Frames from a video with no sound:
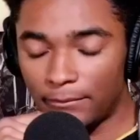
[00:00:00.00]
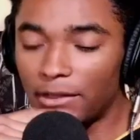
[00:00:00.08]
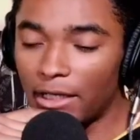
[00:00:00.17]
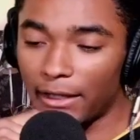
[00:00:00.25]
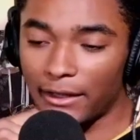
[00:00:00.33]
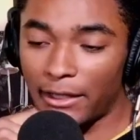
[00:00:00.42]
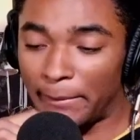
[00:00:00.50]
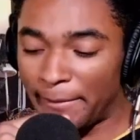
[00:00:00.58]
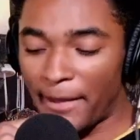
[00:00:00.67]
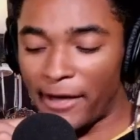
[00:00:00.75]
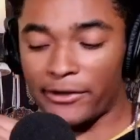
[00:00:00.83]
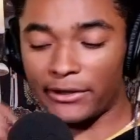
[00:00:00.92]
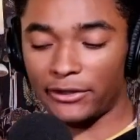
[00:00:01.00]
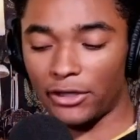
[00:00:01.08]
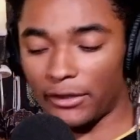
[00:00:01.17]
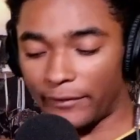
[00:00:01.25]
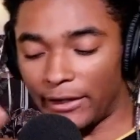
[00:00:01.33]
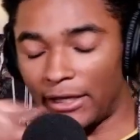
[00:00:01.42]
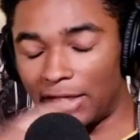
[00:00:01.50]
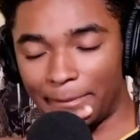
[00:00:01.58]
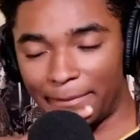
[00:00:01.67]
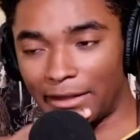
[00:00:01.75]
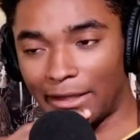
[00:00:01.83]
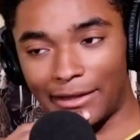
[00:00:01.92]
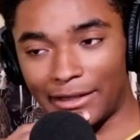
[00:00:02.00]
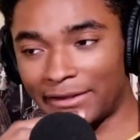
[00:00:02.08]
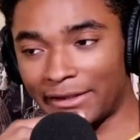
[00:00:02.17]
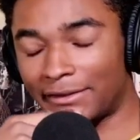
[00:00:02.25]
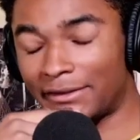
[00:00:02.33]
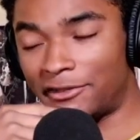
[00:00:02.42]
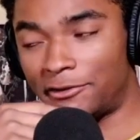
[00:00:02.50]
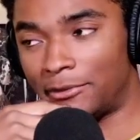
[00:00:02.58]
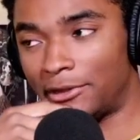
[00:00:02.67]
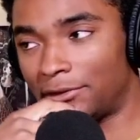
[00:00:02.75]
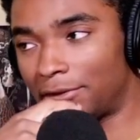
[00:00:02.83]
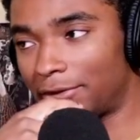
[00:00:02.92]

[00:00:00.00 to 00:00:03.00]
I think he'll be better than Darvin Ham, but that's not saying much.